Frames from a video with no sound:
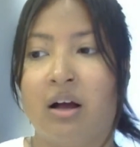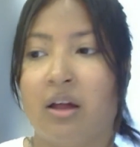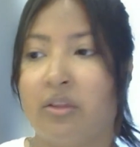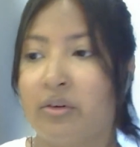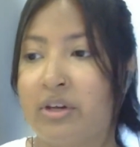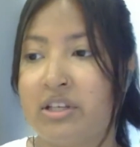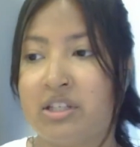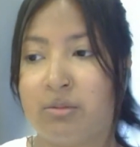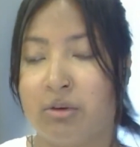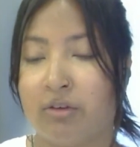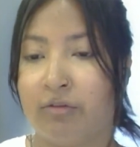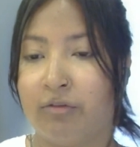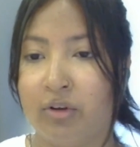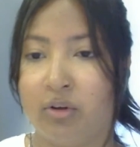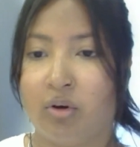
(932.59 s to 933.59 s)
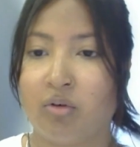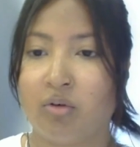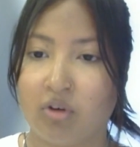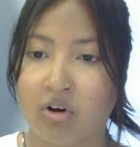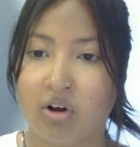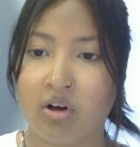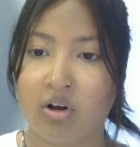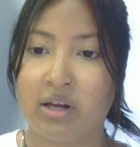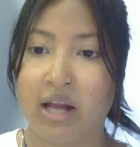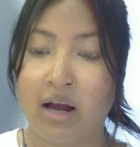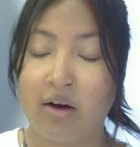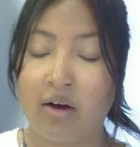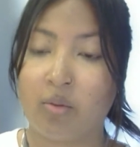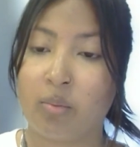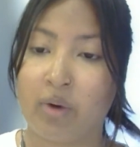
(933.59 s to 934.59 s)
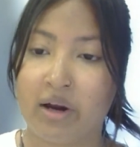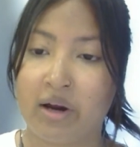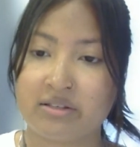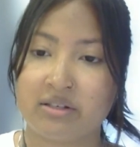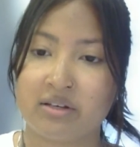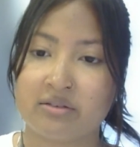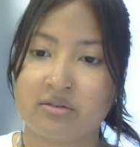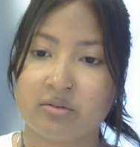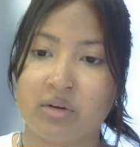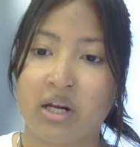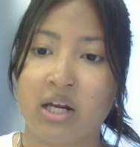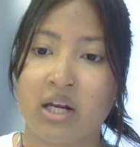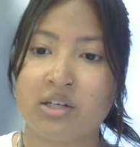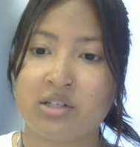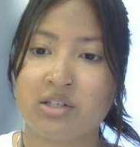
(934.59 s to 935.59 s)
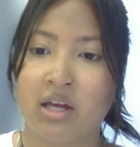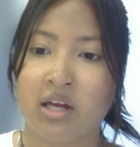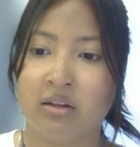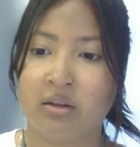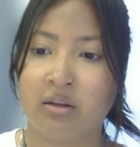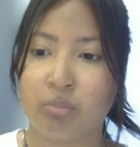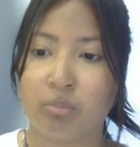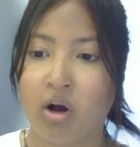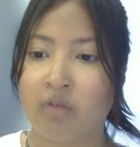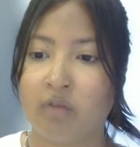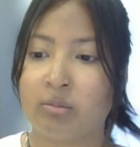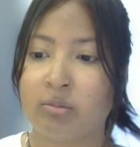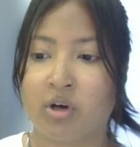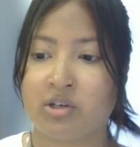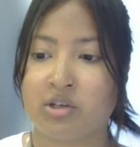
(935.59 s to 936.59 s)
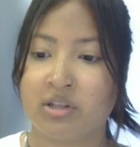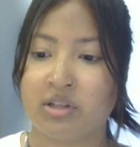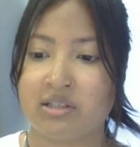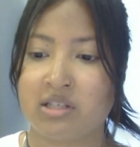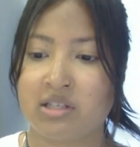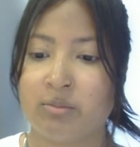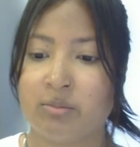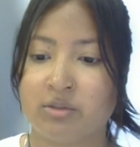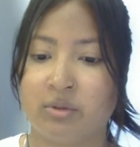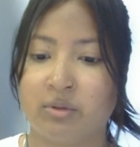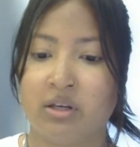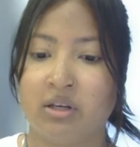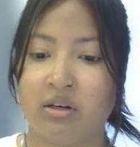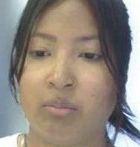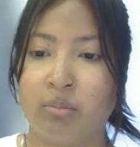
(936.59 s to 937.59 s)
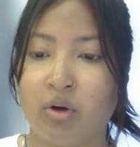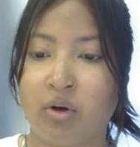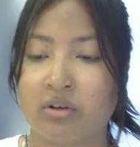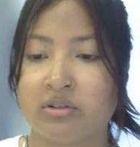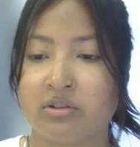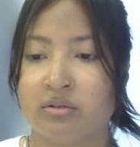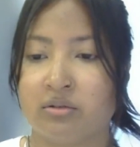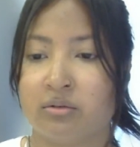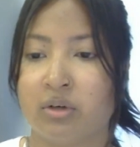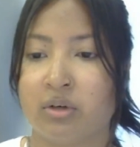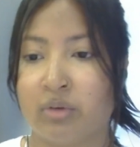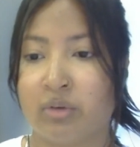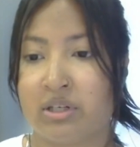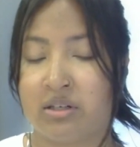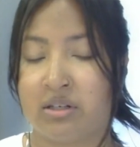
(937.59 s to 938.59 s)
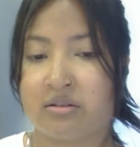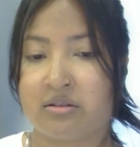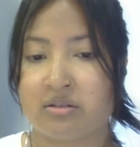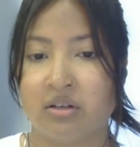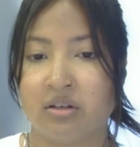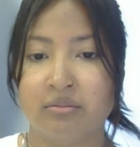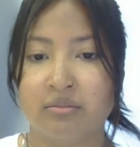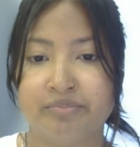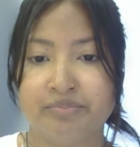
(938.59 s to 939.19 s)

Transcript: there needs to be a full overhaul on how the pricing is arranged and the profit margin that's in between a bulk to a retail sale.